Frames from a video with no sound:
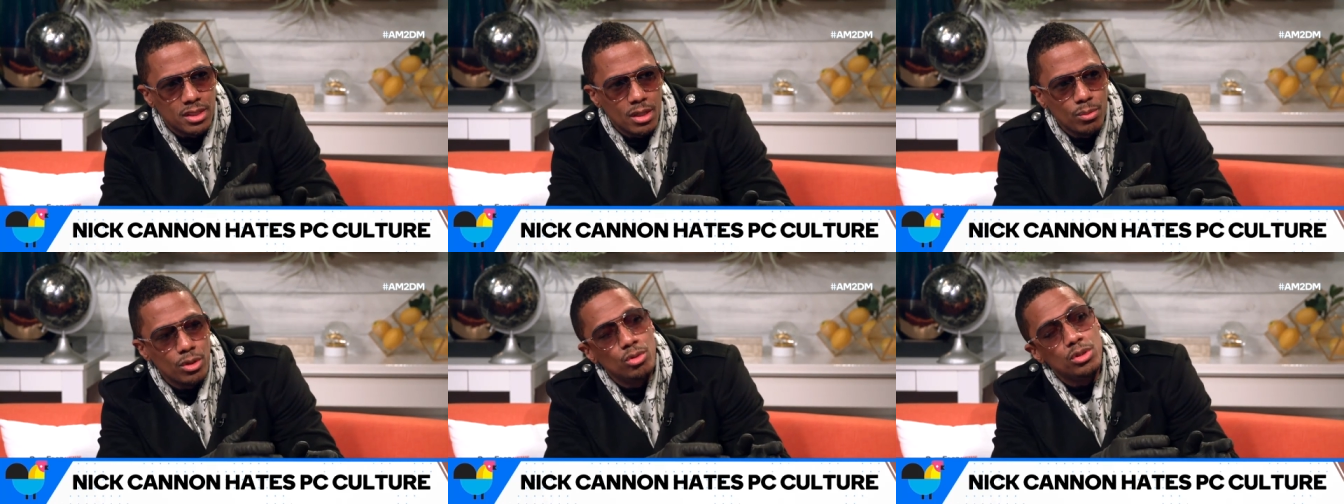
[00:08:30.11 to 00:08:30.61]

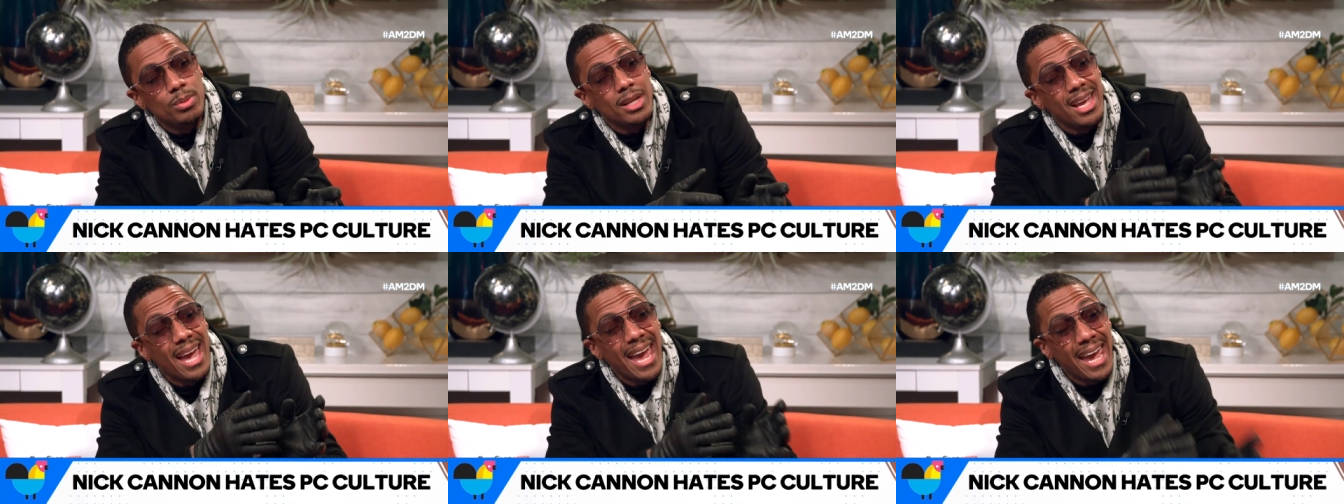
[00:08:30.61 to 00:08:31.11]
someone who's
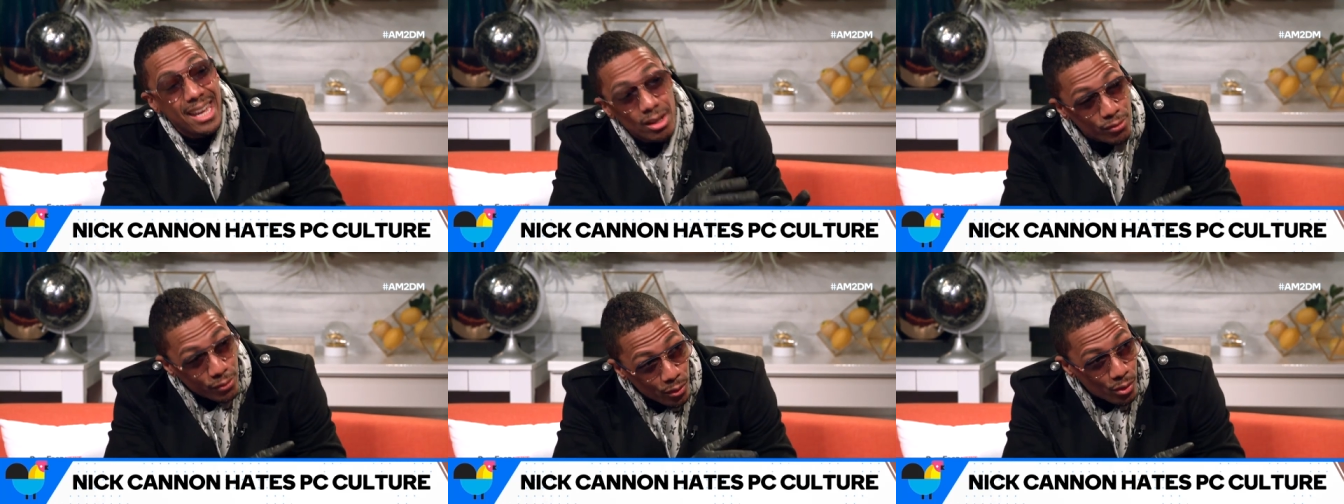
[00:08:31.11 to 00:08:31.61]
being
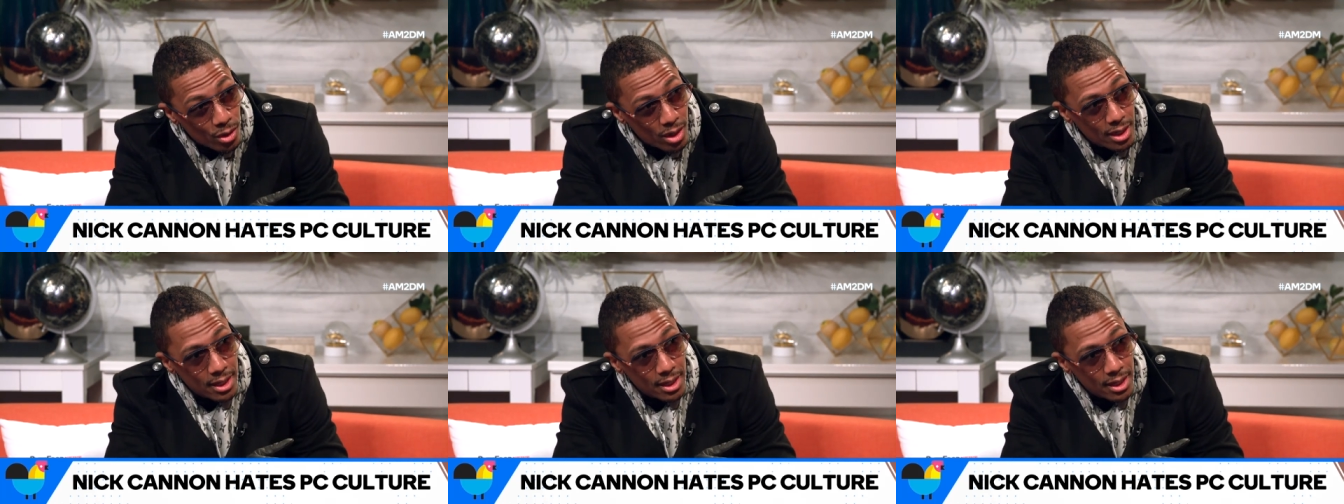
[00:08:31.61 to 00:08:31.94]
hateful